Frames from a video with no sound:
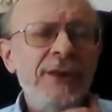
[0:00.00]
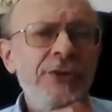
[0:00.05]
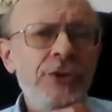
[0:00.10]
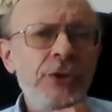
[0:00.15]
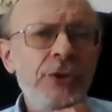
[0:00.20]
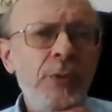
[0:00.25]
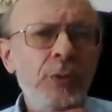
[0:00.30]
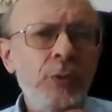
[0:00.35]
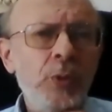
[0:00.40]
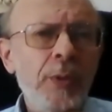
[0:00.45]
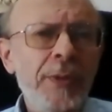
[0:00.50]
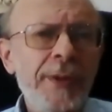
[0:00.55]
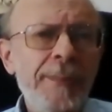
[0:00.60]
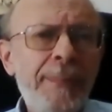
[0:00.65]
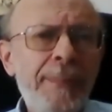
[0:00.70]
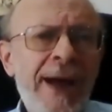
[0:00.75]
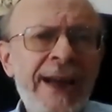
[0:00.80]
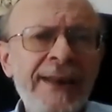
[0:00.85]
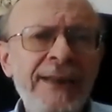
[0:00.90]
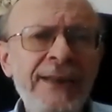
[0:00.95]
doing all the
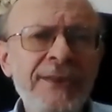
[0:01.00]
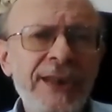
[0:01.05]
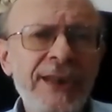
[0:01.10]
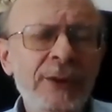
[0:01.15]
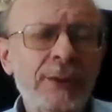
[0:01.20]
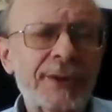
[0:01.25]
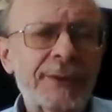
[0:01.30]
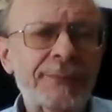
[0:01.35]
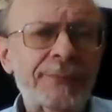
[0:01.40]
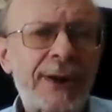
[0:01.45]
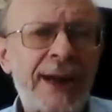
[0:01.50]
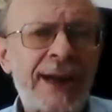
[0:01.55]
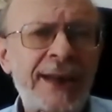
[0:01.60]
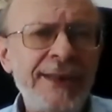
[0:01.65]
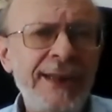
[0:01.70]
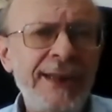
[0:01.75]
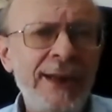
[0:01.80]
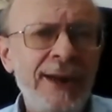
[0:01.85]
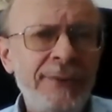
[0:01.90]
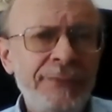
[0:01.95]
binding on the
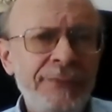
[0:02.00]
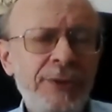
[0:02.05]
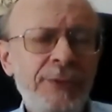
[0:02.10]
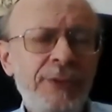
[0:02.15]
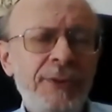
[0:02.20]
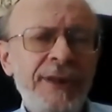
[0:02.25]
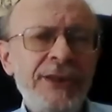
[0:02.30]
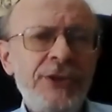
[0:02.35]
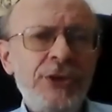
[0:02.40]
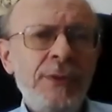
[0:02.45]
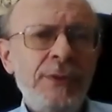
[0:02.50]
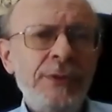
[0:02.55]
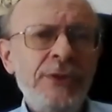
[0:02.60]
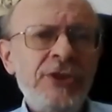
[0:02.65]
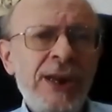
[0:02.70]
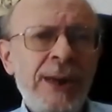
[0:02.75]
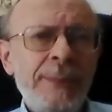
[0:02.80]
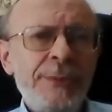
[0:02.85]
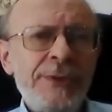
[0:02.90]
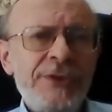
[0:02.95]
Friday afternoon. You can do it on
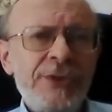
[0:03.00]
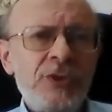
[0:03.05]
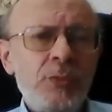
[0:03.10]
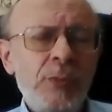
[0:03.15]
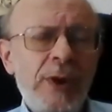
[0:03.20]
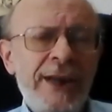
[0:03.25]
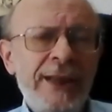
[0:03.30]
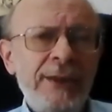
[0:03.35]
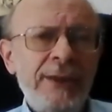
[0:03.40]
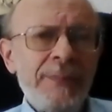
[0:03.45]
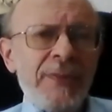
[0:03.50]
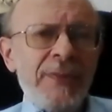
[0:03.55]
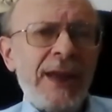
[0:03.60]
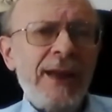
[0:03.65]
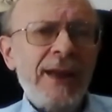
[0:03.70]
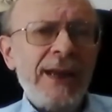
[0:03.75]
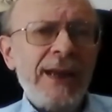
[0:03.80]
Shabbos as well.